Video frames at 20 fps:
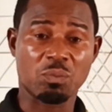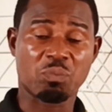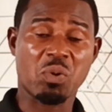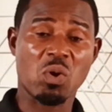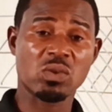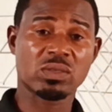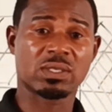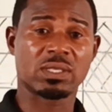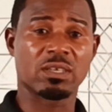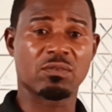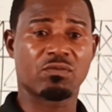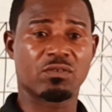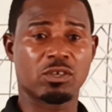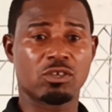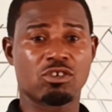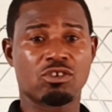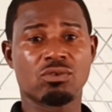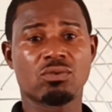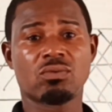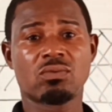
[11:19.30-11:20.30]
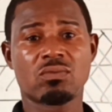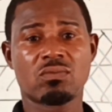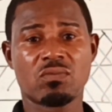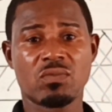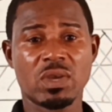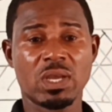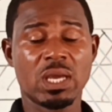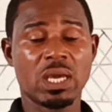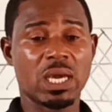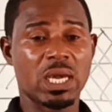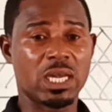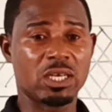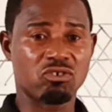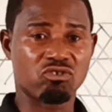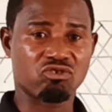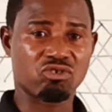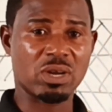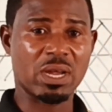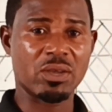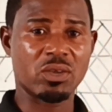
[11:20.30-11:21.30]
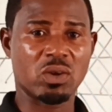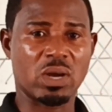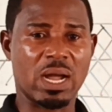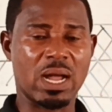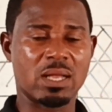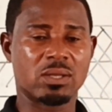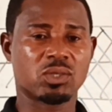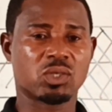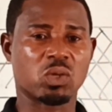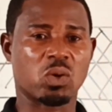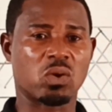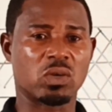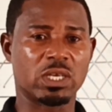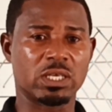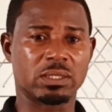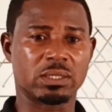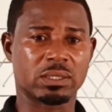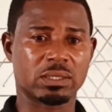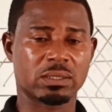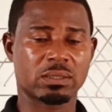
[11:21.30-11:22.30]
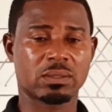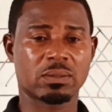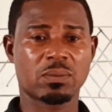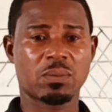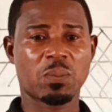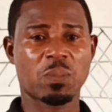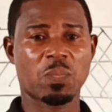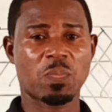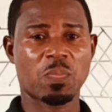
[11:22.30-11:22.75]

You can pause the video and try your hands on it.